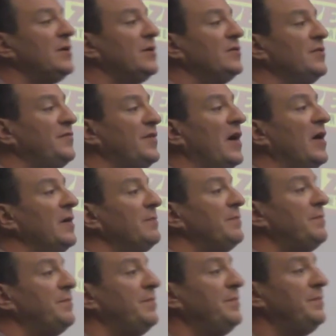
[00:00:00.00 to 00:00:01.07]
develop
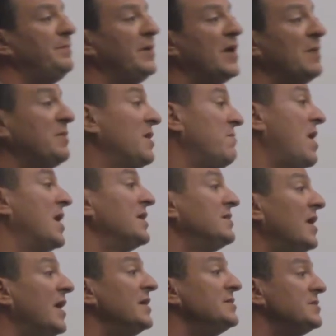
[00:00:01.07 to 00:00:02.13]
become
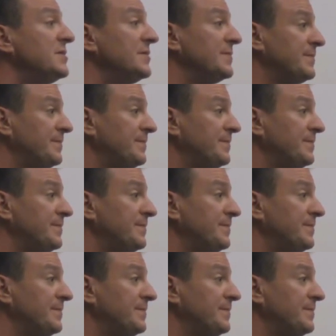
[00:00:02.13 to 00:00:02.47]
commoditized.